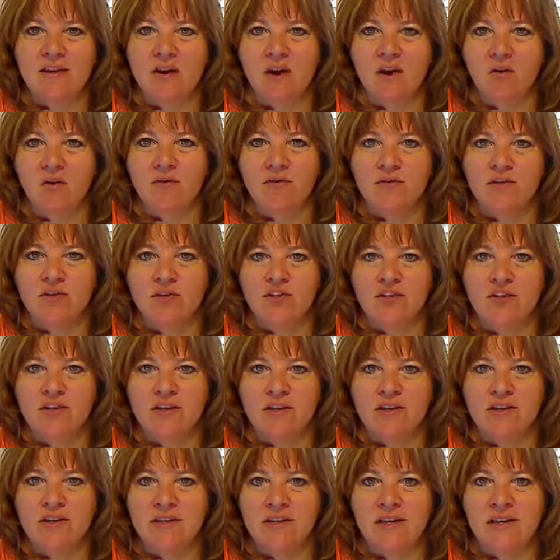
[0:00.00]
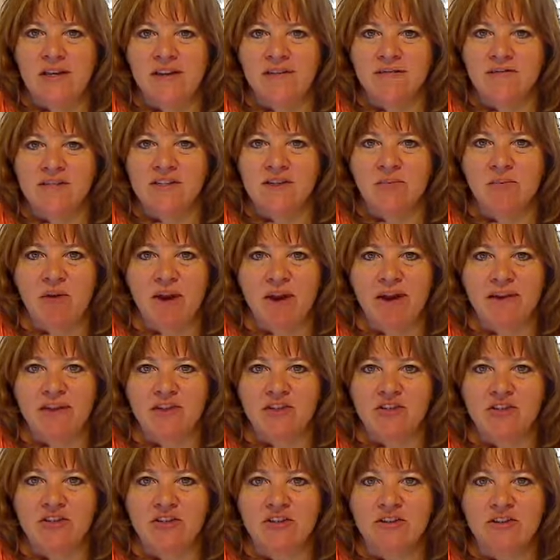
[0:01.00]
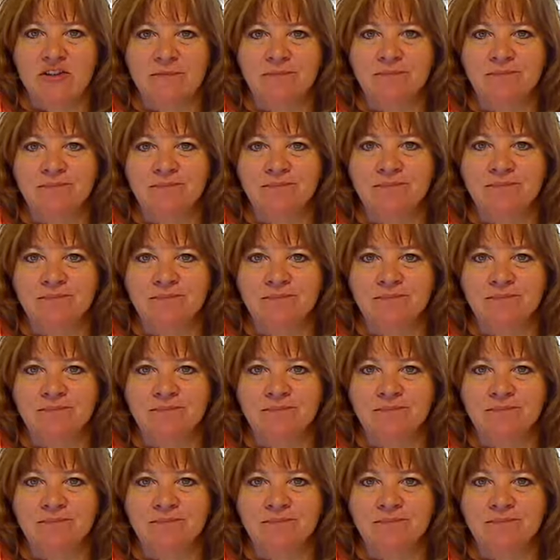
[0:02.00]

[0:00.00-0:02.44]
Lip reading: coach and EFT practitioner.